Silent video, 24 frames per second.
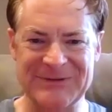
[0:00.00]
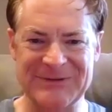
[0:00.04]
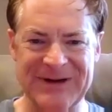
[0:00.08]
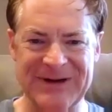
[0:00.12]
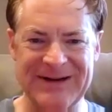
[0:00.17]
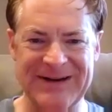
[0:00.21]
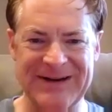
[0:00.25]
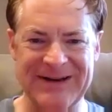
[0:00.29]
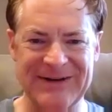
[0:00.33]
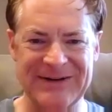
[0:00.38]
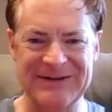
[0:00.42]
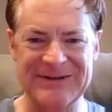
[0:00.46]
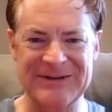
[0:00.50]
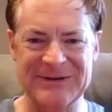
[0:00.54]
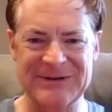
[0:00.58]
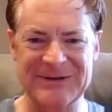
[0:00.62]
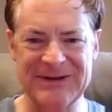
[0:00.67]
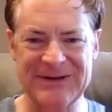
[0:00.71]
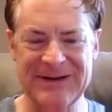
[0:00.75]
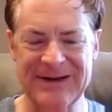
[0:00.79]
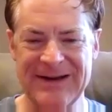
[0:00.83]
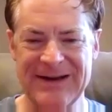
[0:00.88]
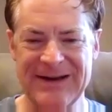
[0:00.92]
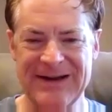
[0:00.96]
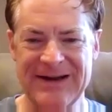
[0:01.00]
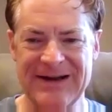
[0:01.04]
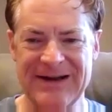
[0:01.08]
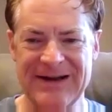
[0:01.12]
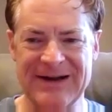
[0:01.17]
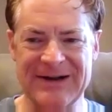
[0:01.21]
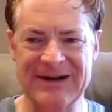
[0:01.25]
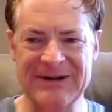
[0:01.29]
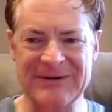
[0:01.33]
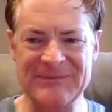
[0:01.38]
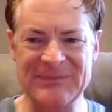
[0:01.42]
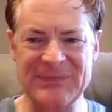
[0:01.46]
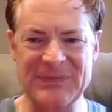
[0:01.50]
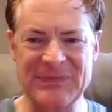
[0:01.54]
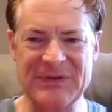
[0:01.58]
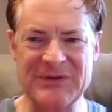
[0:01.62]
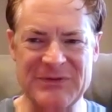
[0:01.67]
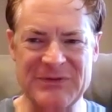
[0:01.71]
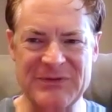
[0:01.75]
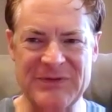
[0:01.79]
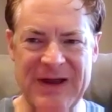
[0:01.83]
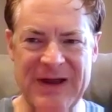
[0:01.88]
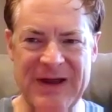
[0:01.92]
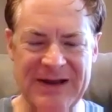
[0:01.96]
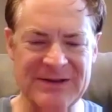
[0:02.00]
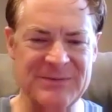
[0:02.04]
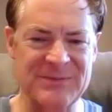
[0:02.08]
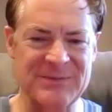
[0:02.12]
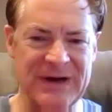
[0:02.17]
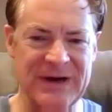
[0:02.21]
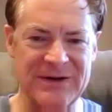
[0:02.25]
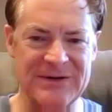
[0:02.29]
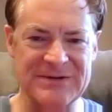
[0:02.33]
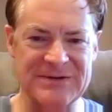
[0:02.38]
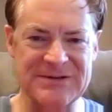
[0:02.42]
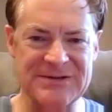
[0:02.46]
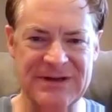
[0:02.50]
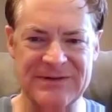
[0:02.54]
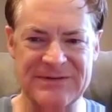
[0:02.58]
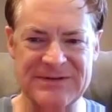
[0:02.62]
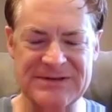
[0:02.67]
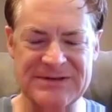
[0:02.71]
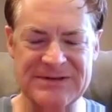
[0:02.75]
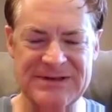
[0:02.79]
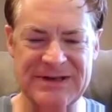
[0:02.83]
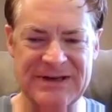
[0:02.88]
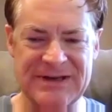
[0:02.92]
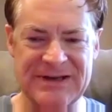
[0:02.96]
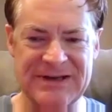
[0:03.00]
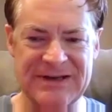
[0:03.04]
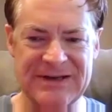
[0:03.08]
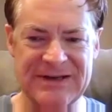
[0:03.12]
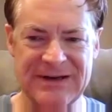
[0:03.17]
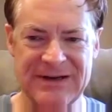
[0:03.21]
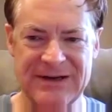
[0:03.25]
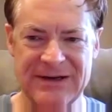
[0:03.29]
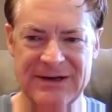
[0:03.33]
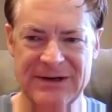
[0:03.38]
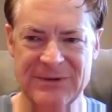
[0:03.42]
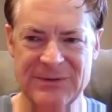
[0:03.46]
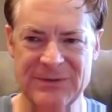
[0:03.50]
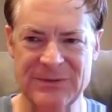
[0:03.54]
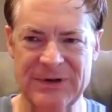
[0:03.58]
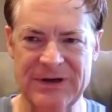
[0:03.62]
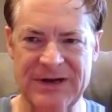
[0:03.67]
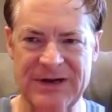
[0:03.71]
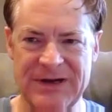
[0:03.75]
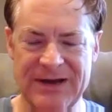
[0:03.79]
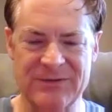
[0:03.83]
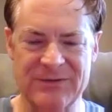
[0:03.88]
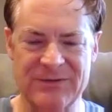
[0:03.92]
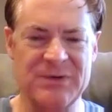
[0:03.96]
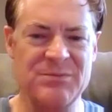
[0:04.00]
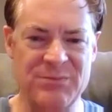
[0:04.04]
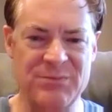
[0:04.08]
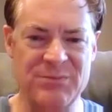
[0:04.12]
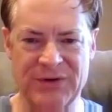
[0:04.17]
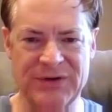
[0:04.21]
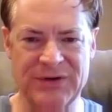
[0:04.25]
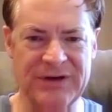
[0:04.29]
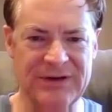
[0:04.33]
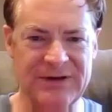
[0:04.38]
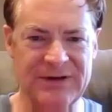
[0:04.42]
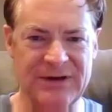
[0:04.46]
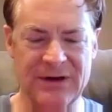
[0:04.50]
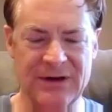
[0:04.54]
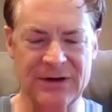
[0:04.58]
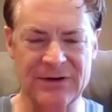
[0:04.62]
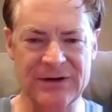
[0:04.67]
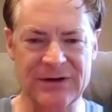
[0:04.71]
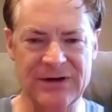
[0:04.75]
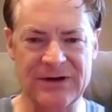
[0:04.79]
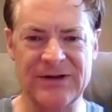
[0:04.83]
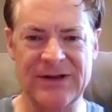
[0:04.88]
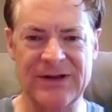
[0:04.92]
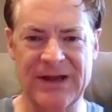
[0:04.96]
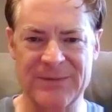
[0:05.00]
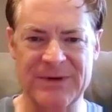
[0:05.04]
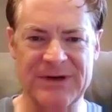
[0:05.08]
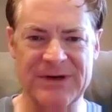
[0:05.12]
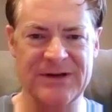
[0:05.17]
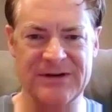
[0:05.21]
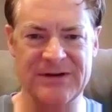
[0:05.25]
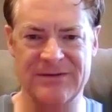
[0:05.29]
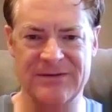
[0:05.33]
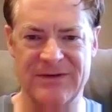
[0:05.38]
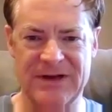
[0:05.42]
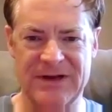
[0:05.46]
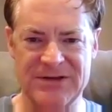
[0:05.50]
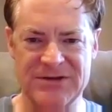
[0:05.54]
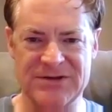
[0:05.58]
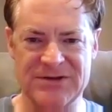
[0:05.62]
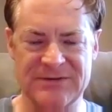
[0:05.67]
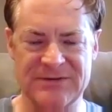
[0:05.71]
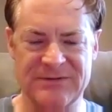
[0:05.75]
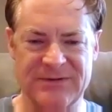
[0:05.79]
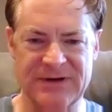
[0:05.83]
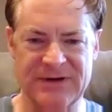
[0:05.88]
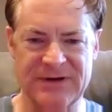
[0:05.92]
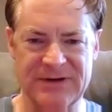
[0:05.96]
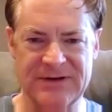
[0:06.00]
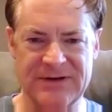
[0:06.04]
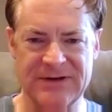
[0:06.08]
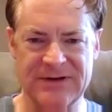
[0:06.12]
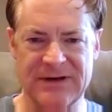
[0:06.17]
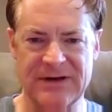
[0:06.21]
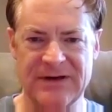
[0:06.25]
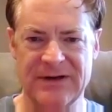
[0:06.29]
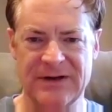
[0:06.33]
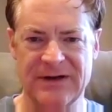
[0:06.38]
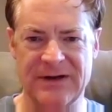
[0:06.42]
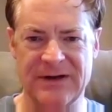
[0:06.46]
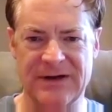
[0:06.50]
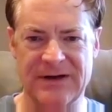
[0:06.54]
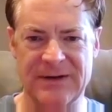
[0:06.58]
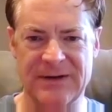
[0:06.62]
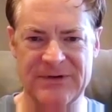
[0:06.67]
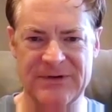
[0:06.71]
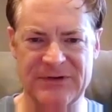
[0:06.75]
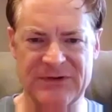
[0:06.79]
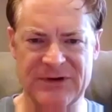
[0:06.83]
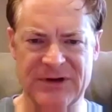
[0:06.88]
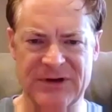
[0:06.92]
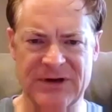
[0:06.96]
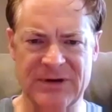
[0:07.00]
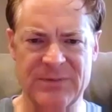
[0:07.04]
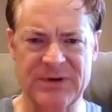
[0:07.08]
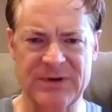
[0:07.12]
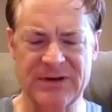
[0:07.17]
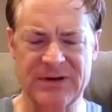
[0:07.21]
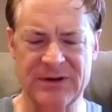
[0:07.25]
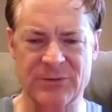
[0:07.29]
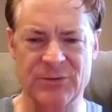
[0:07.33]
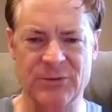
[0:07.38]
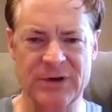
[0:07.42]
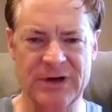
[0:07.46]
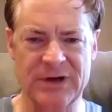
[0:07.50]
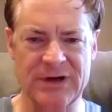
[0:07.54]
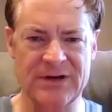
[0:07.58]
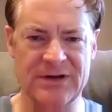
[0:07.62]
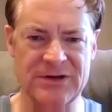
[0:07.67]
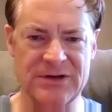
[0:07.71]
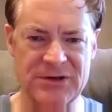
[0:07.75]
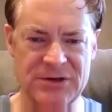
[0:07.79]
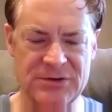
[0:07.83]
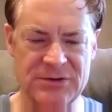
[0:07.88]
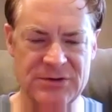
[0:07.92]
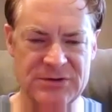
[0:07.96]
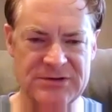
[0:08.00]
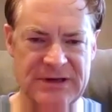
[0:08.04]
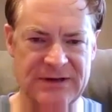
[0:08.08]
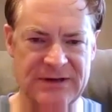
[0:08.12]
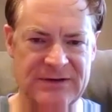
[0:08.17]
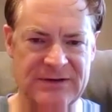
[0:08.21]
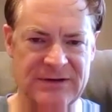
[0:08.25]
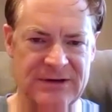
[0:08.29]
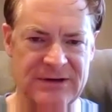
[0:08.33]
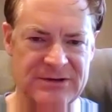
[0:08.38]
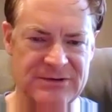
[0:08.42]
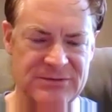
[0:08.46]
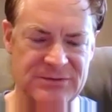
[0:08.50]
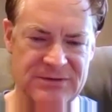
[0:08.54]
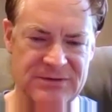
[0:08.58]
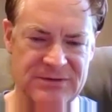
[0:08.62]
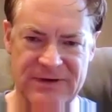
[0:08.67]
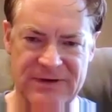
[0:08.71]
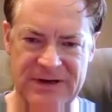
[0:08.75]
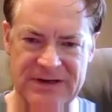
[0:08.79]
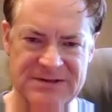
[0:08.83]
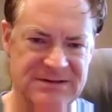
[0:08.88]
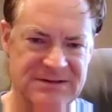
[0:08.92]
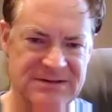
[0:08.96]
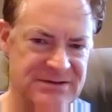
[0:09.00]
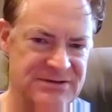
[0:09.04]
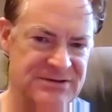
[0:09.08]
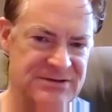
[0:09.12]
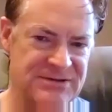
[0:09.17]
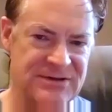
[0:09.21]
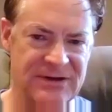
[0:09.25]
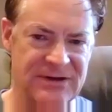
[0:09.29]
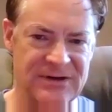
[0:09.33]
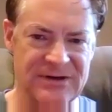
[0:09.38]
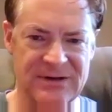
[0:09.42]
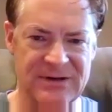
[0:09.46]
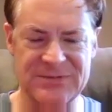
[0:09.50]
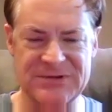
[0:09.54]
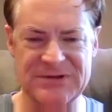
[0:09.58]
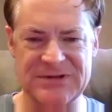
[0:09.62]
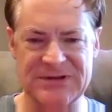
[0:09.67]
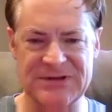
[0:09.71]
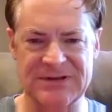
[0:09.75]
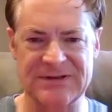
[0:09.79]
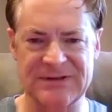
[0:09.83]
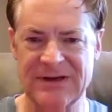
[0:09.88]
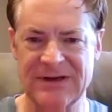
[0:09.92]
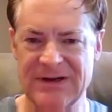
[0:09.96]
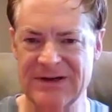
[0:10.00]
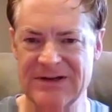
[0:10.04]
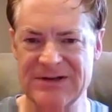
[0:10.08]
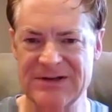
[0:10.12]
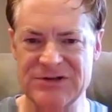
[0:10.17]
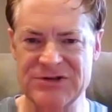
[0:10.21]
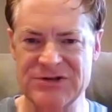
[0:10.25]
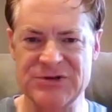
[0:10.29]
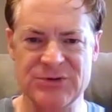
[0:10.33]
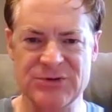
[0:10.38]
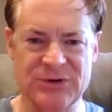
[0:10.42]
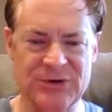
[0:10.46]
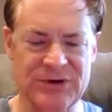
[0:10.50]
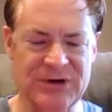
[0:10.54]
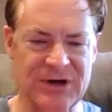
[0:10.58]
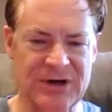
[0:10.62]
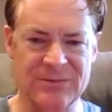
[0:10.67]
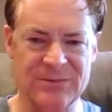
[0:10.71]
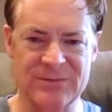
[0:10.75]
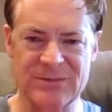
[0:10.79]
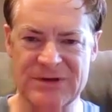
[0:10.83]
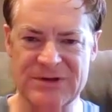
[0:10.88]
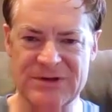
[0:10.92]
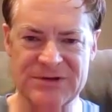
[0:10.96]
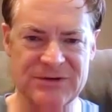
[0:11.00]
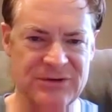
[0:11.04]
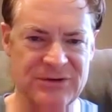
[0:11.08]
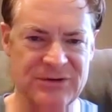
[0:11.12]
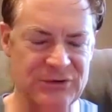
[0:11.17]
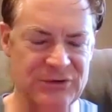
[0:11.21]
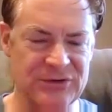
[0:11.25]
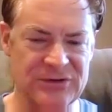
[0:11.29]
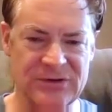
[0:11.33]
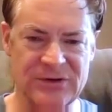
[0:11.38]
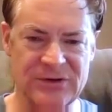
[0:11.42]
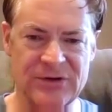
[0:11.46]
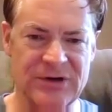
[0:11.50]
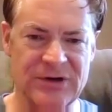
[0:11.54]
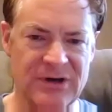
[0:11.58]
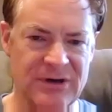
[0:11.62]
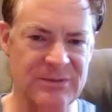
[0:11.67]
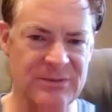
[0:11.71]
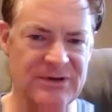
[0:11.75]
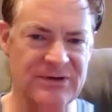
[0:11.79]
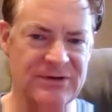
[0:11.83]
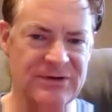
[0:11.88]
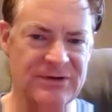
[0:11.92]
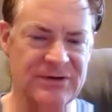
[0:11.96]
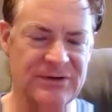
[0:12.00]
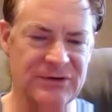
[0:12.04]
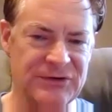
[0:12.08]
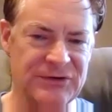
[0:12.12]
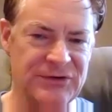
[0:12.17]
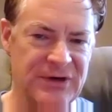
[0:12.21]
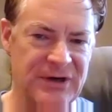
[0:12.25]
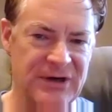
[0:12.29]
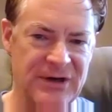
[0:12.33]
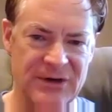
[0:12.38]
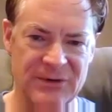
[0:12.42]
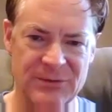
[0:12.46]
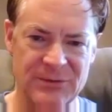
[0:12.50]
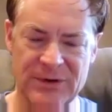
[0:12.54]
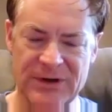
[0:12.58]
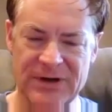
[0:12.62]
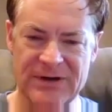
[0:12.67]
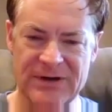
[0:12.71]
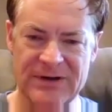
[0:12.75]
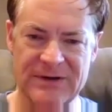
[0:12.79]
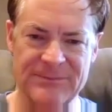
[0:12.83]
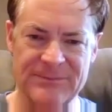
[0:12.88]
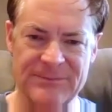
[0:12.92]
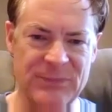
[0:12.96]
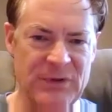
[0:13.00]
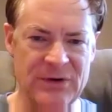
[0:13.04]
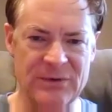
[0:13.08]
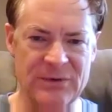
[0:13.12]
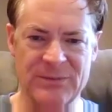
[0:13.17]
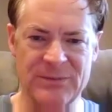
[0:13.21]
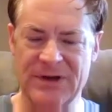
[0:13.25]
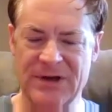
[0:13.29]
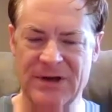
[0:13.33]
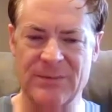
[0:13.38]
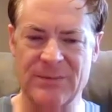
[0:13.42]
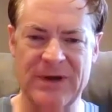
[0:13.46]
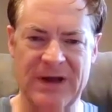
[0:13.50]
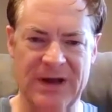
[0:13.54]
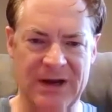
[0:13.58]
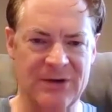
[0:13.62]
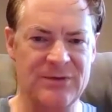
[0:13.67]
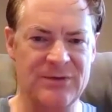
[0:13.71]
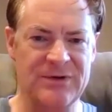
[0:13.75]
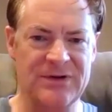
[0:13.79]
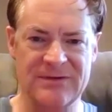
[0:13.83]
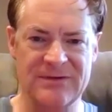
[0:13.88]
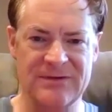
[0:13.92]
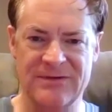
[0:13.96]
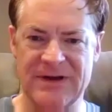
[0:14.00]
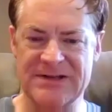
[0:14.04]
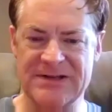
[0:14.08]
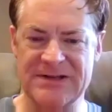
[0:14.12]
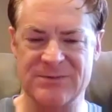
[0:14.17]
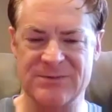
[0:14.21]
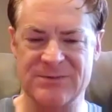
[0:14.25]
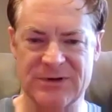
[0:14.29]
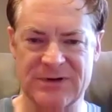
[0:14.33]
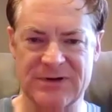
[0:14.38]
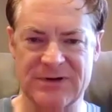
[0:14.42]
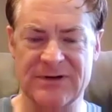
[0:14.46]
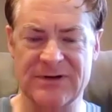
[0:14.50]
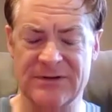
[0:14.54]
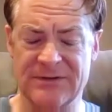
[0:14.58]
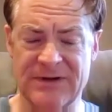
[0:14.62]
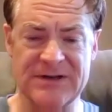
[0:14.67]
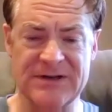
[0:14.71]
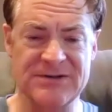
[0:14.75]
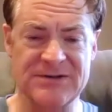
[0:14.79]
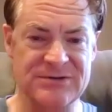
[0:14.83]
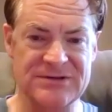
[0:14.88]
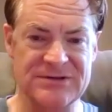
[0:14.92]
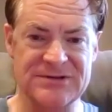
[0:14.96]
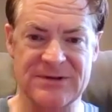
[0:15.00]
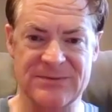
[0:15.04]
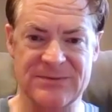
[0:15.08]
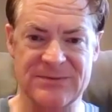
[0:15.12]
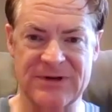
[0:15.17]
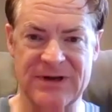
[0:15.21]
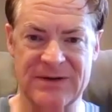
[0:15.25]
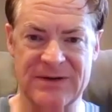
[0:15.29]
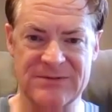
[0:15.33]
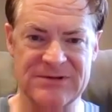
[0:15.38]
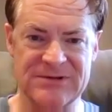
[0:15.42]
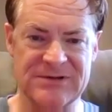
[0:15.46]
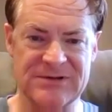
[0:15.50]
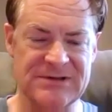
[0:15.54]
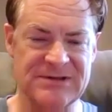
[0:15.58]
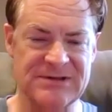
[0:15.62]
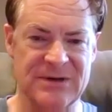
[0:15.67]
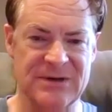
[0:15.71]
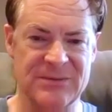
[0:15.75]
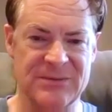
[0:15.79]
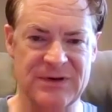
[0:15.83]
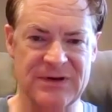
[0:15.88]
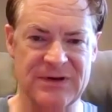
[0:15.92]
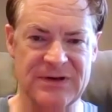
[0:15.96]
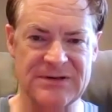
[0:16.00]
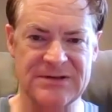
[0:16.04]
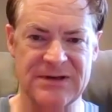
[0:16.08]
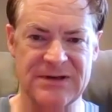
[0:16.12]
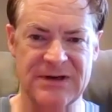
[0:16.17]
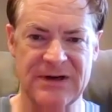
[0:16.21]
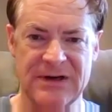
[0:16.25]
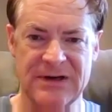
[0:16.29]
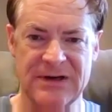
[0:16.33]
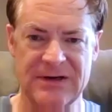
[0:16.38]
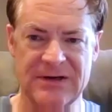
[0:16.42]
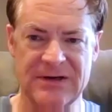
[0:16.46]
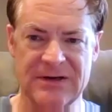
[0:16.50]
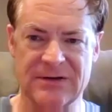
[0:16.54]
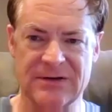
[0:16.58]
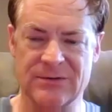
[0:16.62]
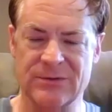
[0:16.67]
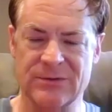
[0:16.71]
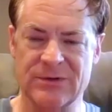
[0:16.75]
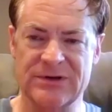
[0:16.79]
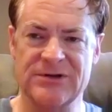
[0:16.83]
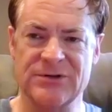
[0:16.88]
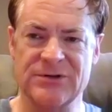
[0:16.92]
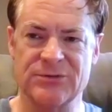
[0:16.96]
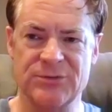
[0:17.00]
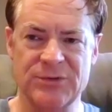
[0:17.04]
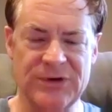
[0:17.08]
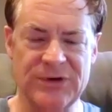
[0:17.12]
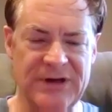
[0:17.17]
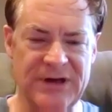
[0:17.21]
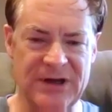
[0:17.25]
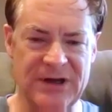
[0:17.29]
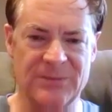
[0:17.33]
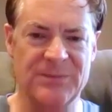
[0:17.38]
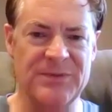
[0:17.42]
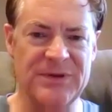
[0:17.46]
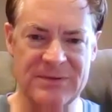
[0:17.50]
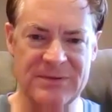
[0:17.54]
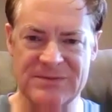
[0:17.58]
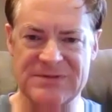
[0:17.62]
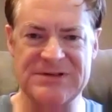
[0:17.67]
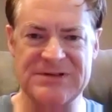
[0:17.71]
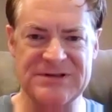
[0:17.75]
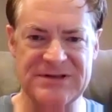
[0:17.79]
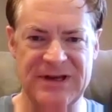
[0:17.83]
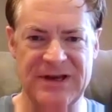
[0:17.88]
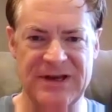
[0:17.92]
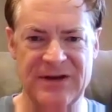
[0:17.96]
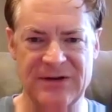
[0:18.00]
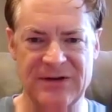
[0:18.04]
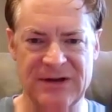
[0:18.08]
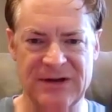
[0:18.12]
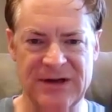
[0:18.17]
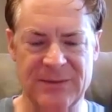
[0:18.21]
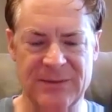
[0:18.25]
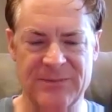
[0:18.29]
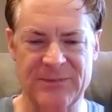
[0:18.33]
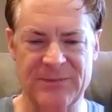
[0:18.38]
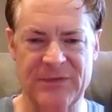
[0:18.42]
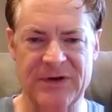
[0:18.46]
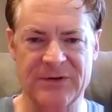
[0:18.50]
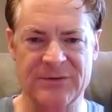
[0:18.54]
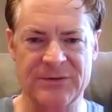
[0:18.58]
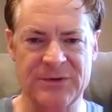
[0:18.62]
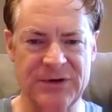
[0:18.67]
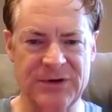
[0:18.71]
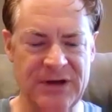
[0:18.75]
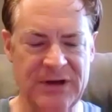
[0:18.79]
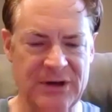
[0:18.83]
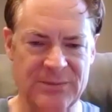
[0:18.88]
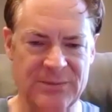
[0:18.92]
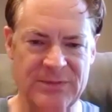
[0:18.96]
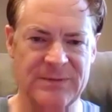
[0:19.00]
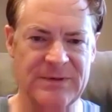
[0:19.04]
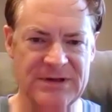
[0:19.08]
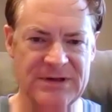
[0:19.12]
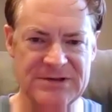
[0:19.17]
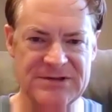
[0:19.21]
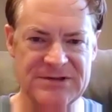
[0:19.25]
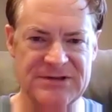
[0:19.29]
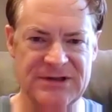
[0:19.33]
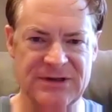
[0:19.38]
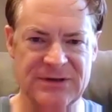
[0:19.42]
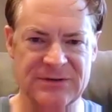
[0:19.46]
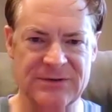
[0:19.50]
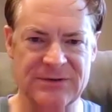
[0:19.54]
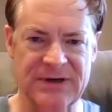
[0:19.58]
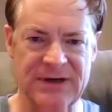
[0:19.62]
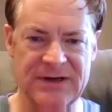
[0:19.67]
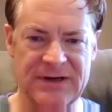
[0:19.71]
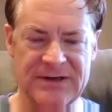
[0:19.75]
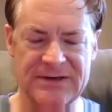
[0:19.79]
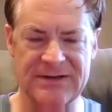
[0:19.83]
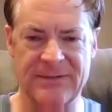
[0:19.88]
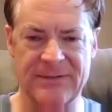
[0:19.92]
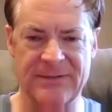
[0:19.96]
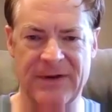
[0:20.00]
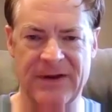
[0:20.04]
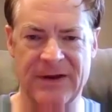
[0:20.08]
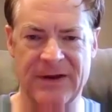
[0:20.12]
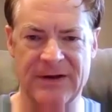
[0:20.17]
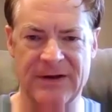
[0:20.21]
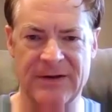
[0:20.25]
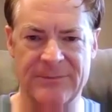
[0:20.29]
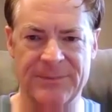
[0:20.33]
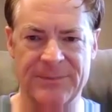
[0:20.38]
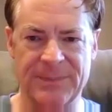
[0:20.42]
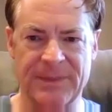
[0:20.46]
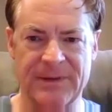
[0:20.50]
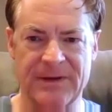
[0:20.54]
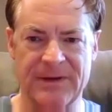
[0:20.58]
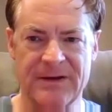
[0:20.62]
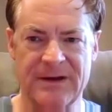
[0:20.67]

uh, right now at doing. Um, the fact that Microsoft is saying we have a billion dollar climate innovation fund um, as a company that we're going to use out there to invest in startups in zero carbon materials or low carbon materials we're going to you know become equity investment investors sometimes in these companies, you know, re- to really help them scale up and really help them accelerate um,